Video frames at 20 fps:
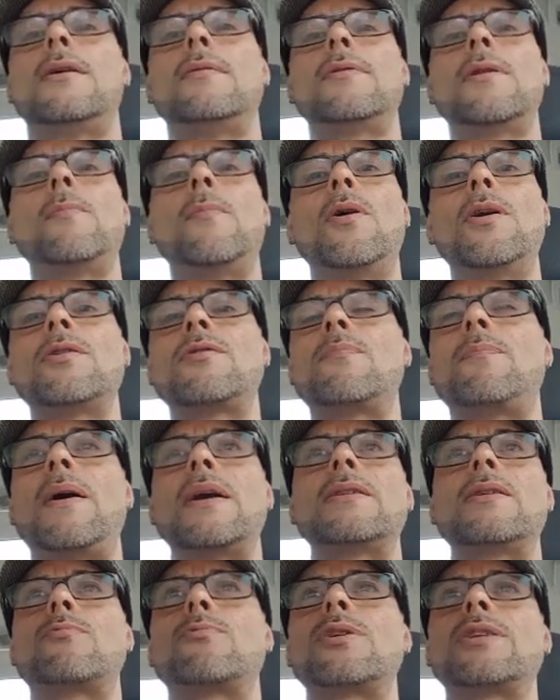the money to pay
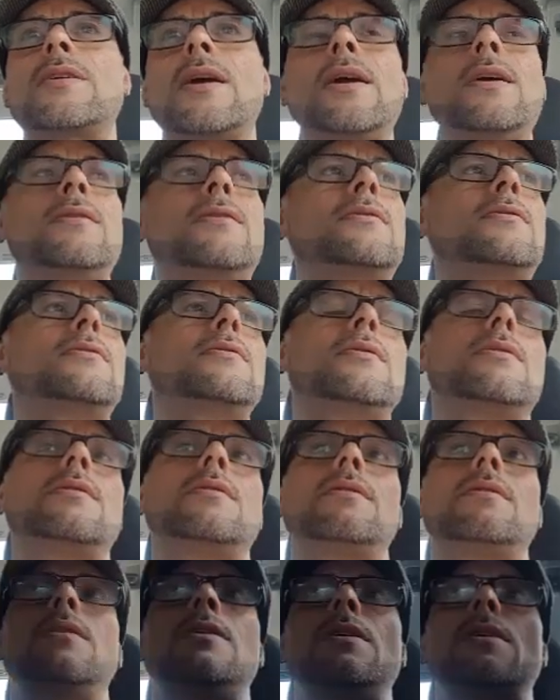the retainer.
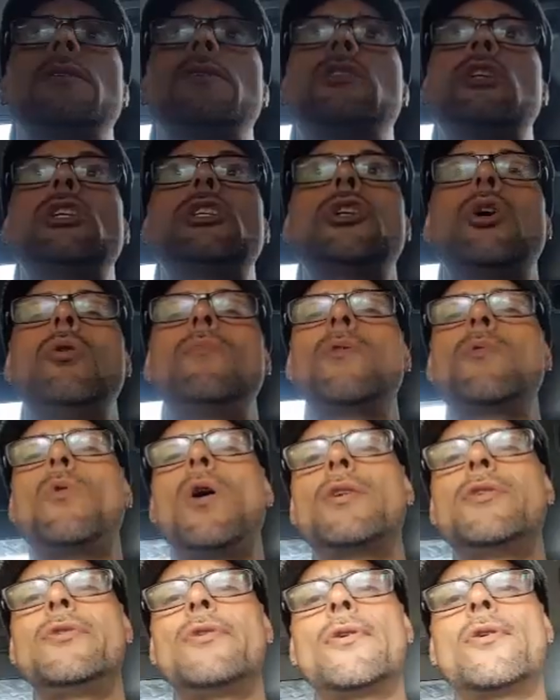And she told me,
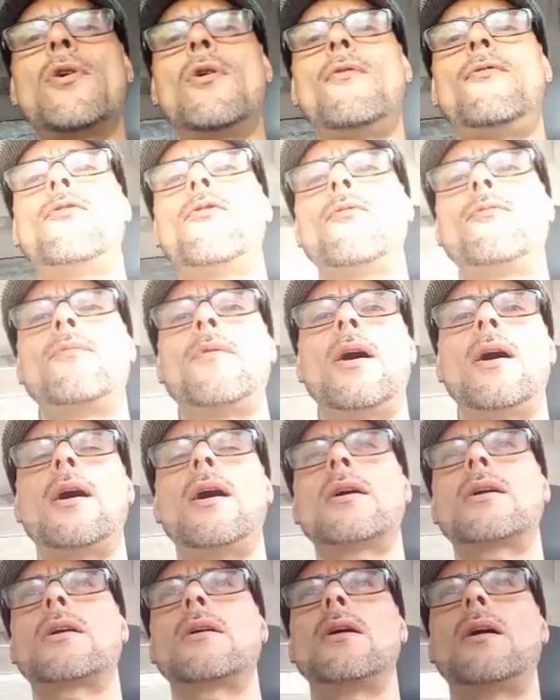"Why you don't go for
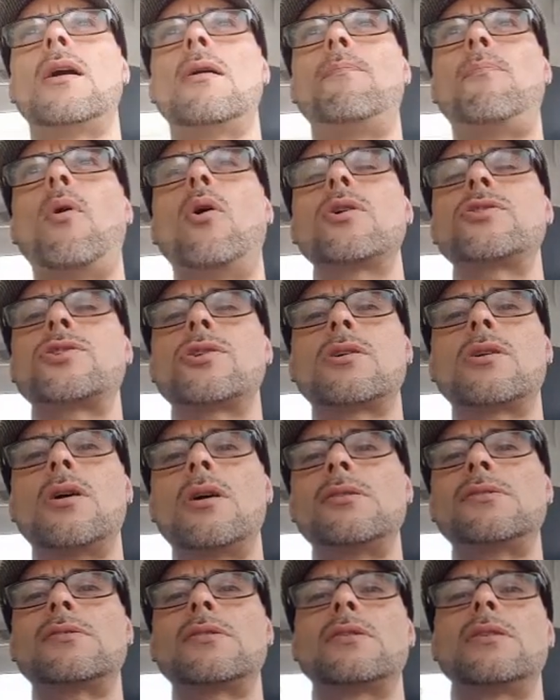partial
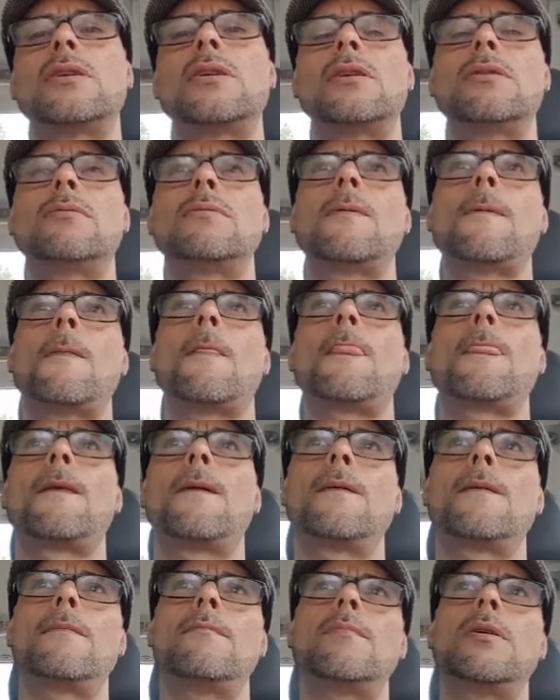custody?
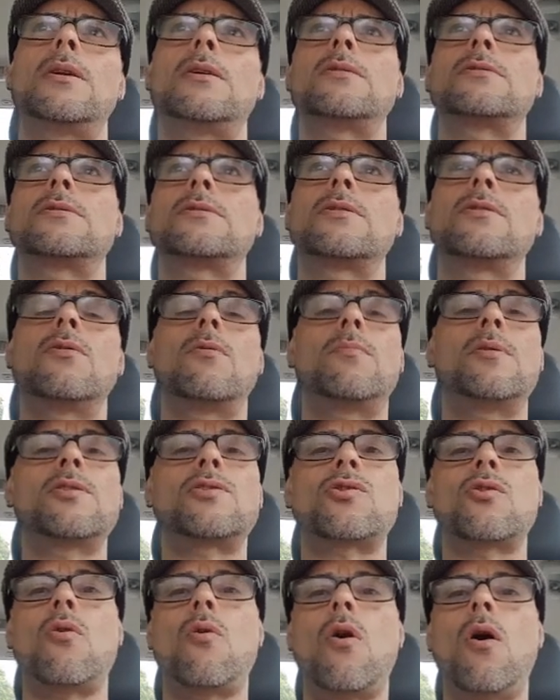Because it's gonna be
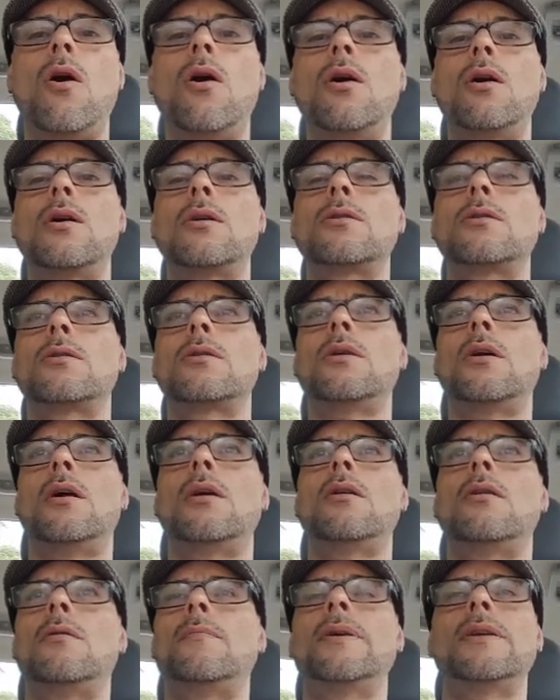so hard."
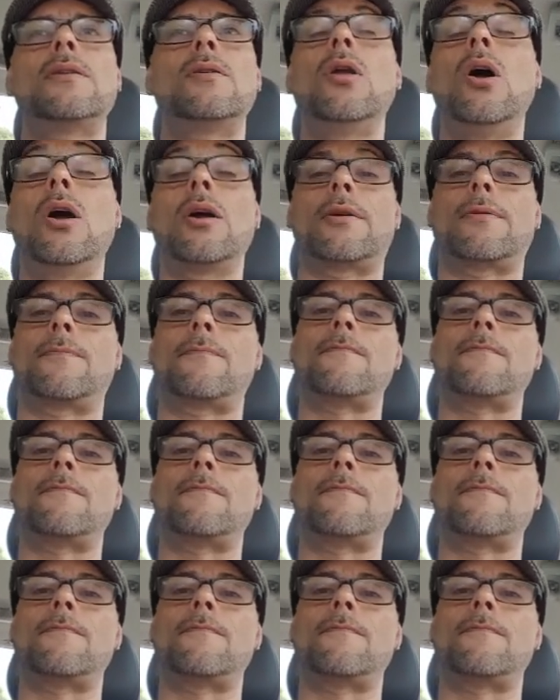I mean, look,